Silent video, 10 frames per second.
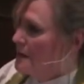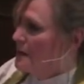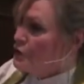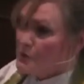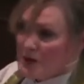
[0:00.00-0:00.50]

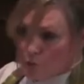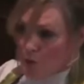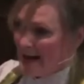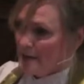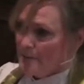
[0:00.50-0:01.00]
You can
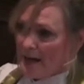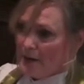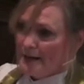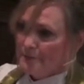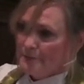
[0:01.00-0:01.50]
write
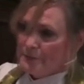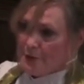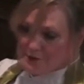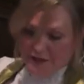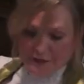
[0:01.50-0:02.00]
about it.
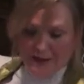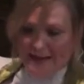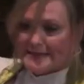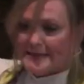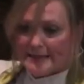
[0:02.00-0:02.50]
There's a
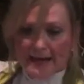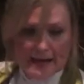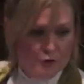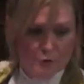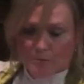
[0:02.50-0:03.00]
space today
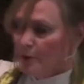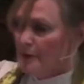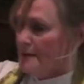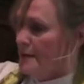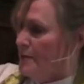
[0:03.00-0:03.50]
in your bulletin.